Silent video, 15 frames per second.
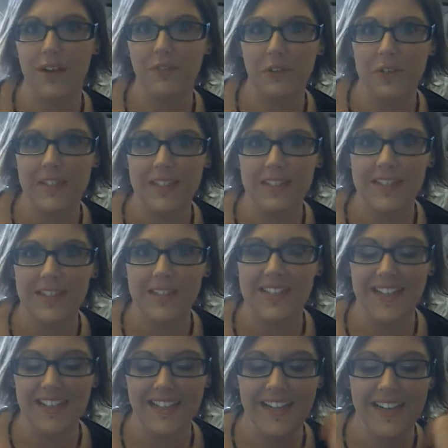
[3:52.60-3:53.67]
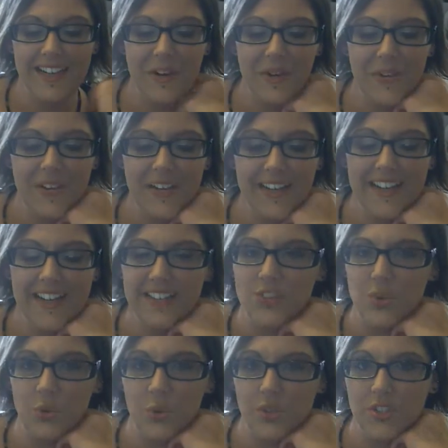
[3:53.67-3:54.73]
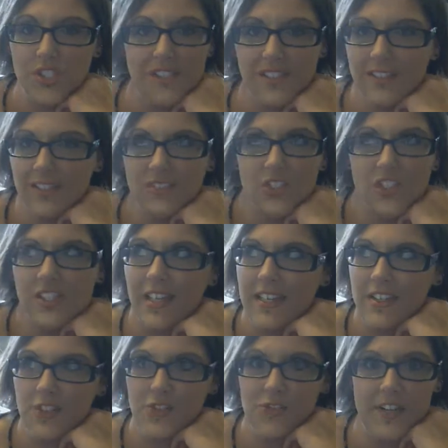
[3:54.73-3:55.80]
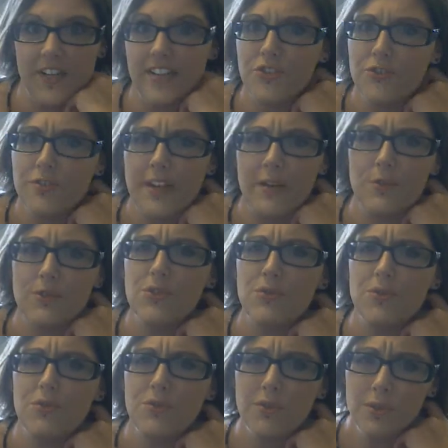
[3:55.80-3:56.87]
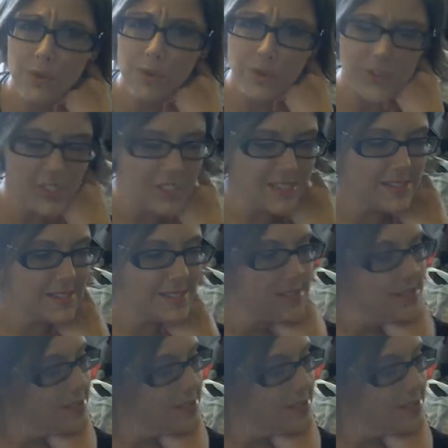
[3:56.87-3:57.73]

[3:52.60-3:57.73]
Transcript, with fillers: degrees outside now. It's gorgeous, just like yesterday. Yesterday was gorgeous.